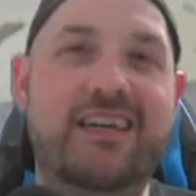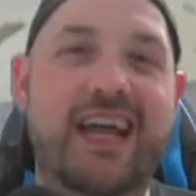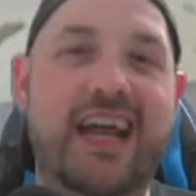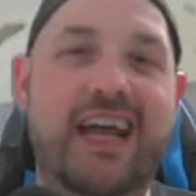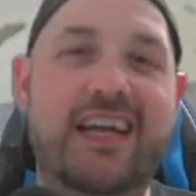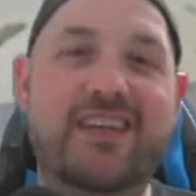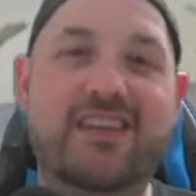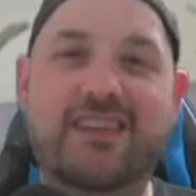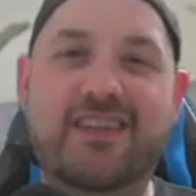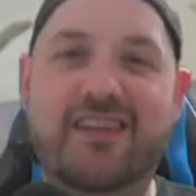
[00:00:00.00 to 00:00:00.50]

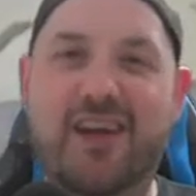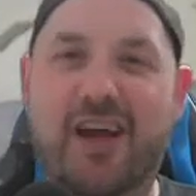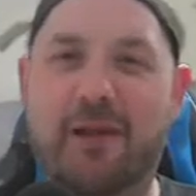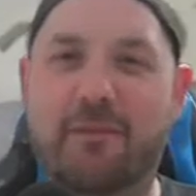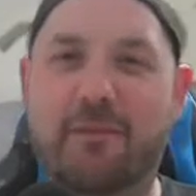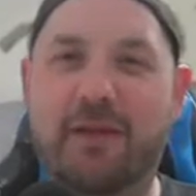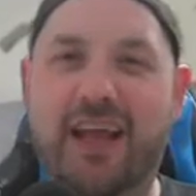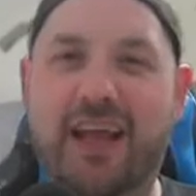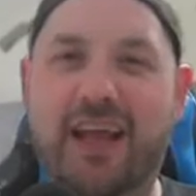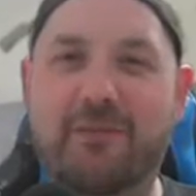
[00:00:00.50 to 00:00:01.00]
and just kind
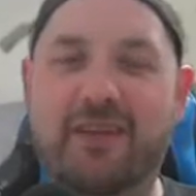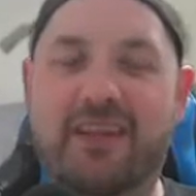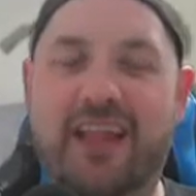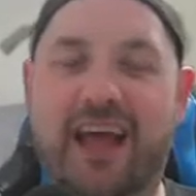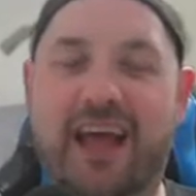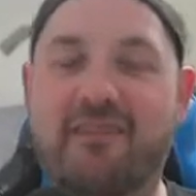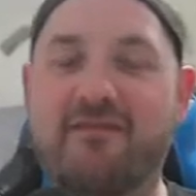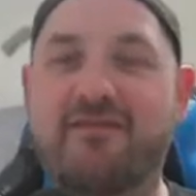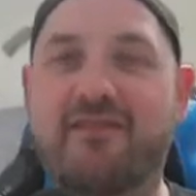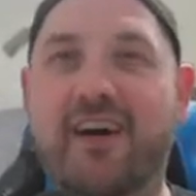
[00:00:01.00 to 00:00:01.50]
of playing with
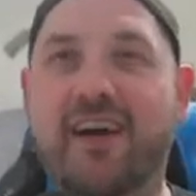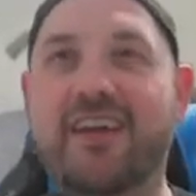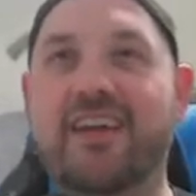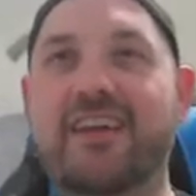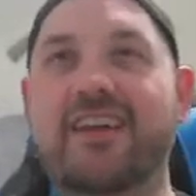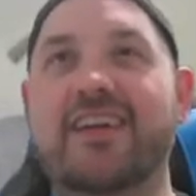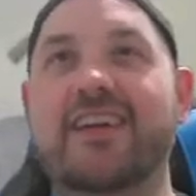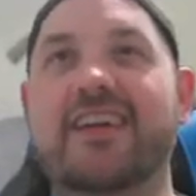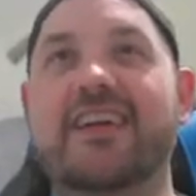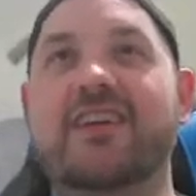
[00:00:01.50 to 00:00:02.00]
that
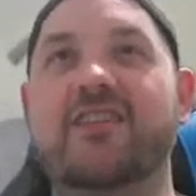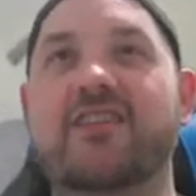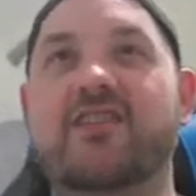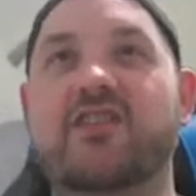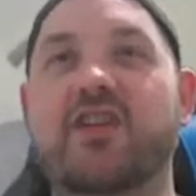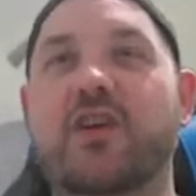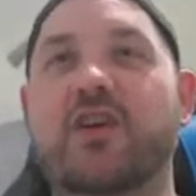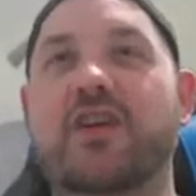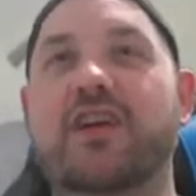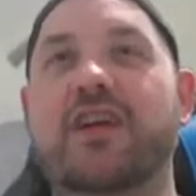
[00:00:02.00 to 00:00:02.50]
fun.
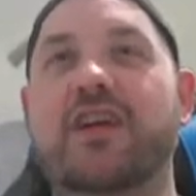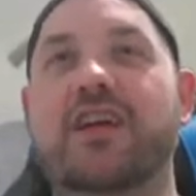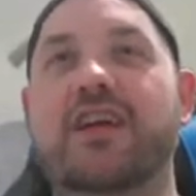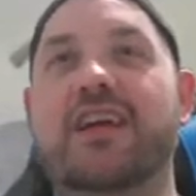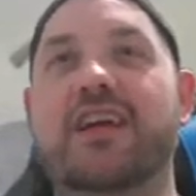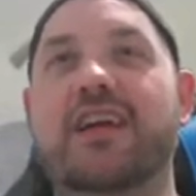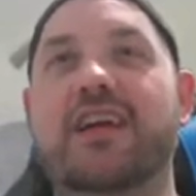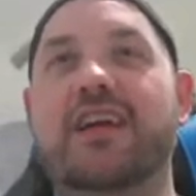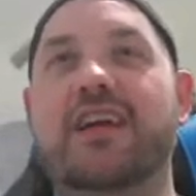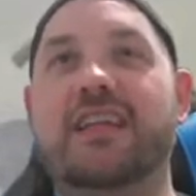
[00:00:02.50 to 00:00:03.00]
So
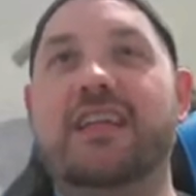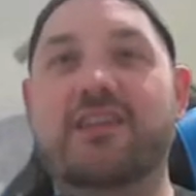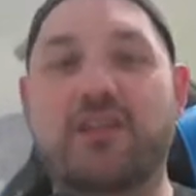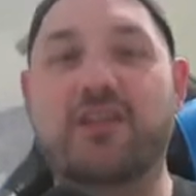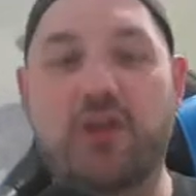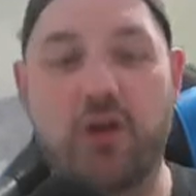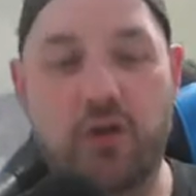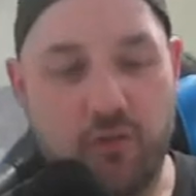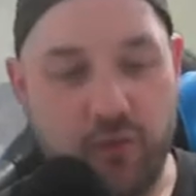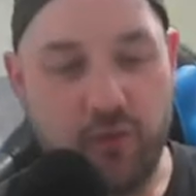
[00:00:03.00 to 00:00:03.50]
let's
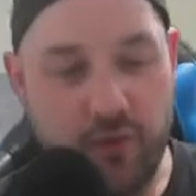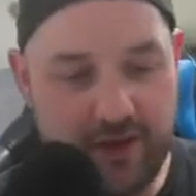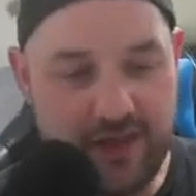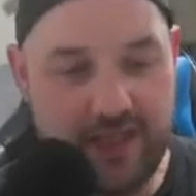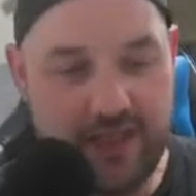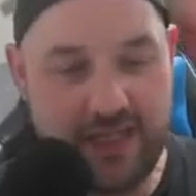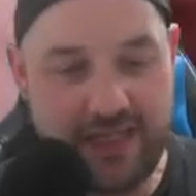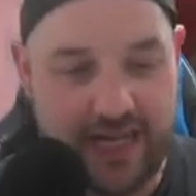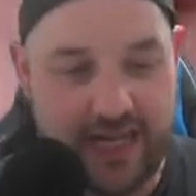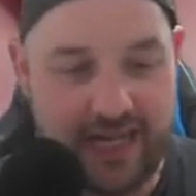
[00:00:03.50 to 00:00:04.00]
go through
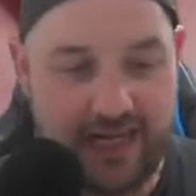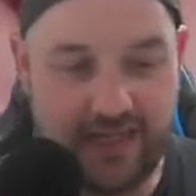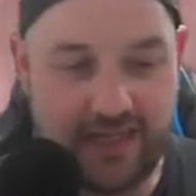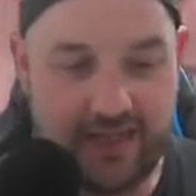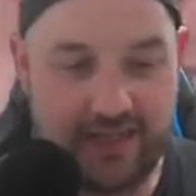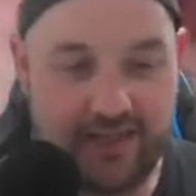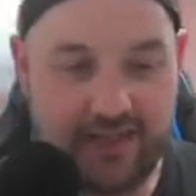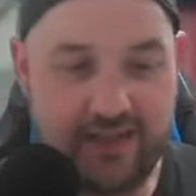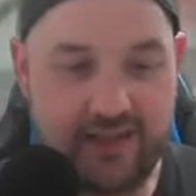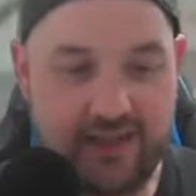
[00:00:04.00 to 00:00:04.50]
the
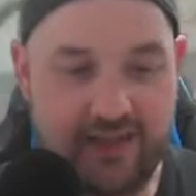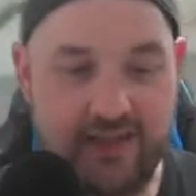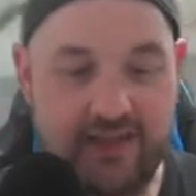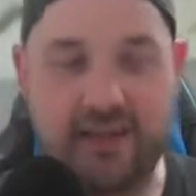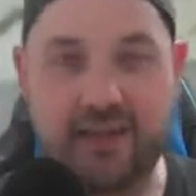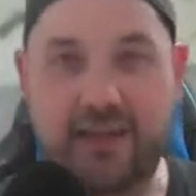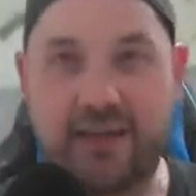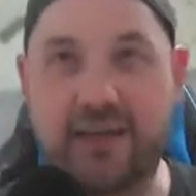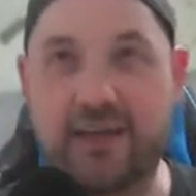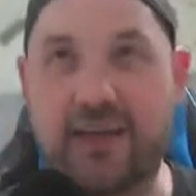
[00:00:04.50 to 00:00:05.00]
deck.
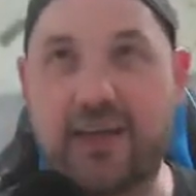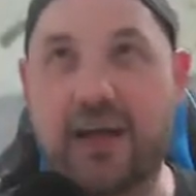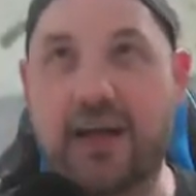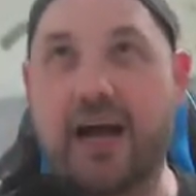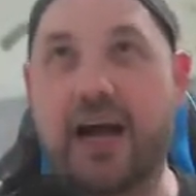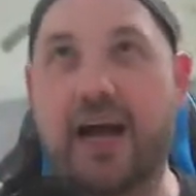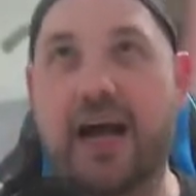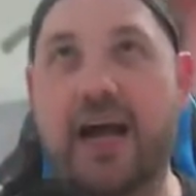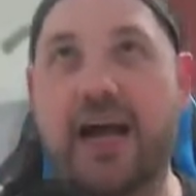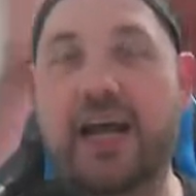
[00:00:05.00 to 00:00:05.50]

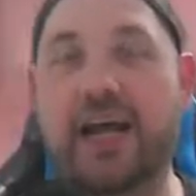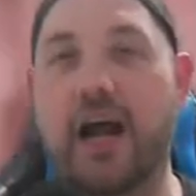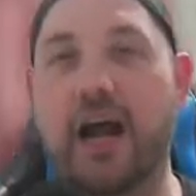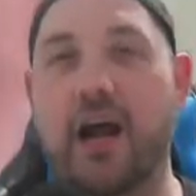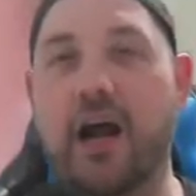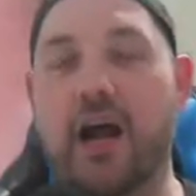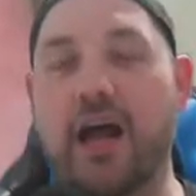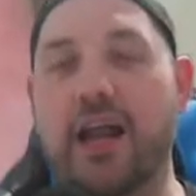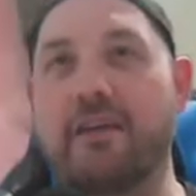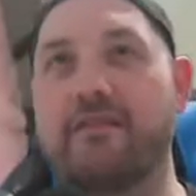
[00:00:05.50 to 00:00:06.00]
I
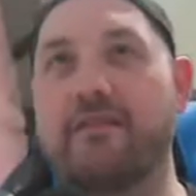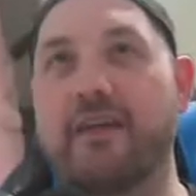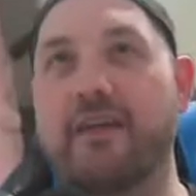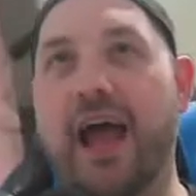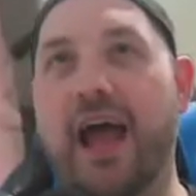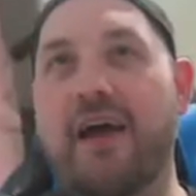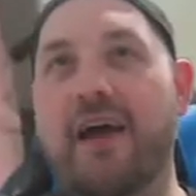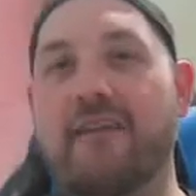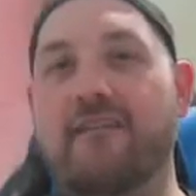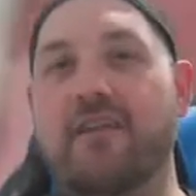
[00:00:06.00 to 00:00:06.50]
kind of
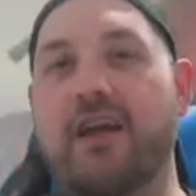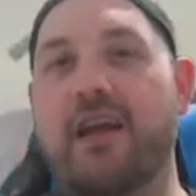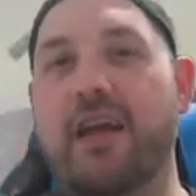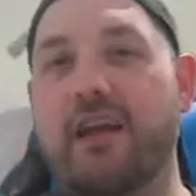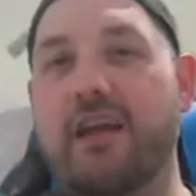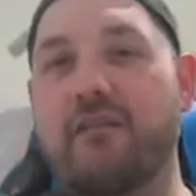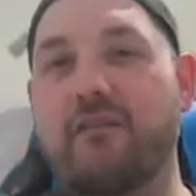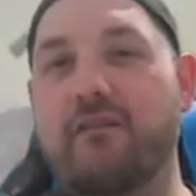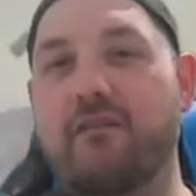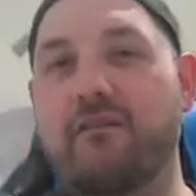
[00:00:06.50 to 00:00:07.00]
have
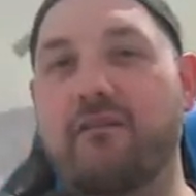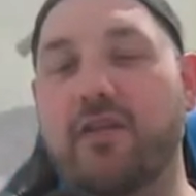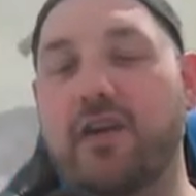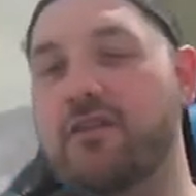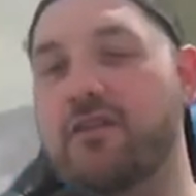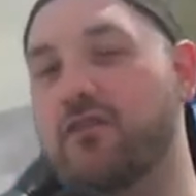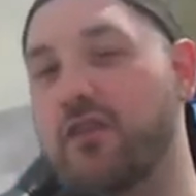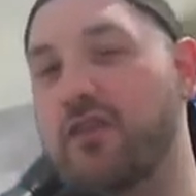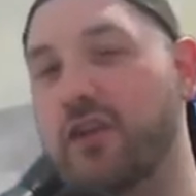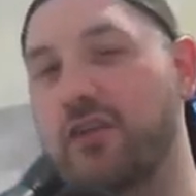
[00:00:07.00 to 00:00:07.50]
a very
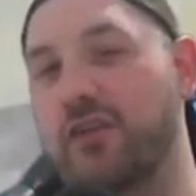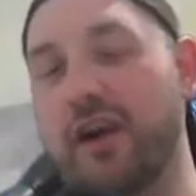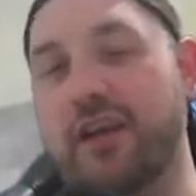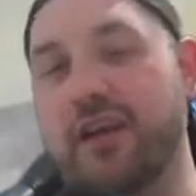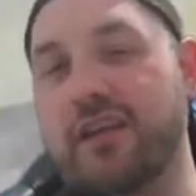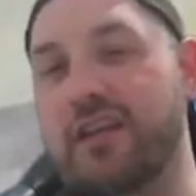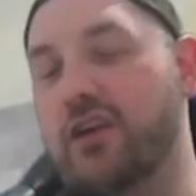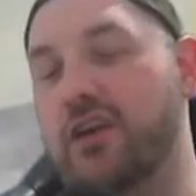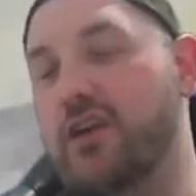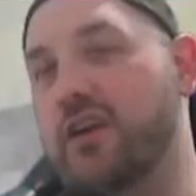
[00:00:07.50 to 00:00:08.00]
strict
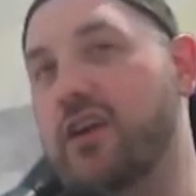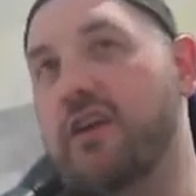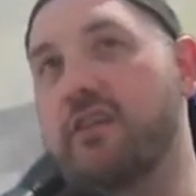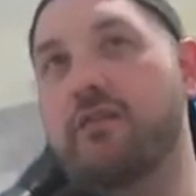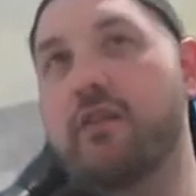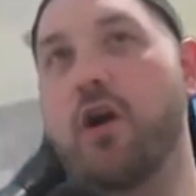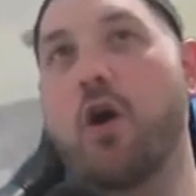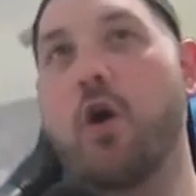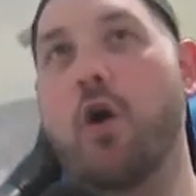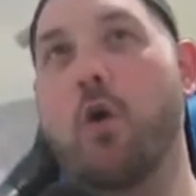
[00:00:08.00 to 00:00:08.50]
criteria
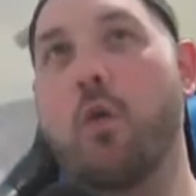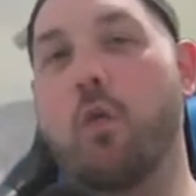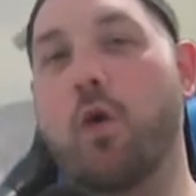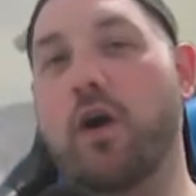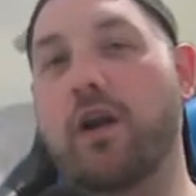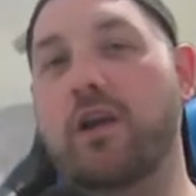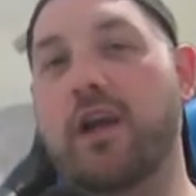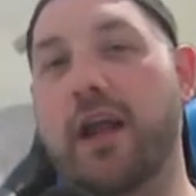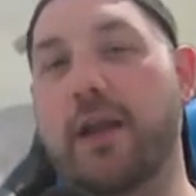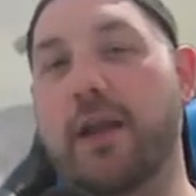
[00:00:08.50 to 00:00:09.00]
of
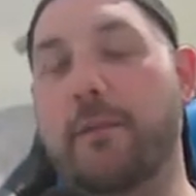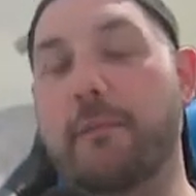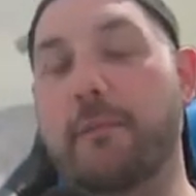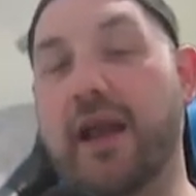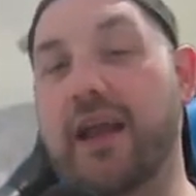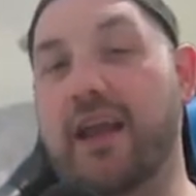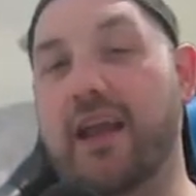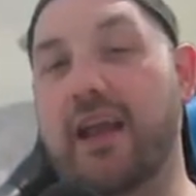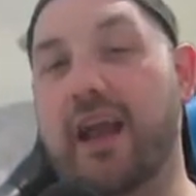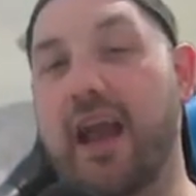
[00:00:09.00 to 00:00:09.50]
what kind of
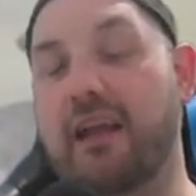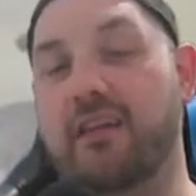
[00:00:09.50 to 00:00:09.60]
made it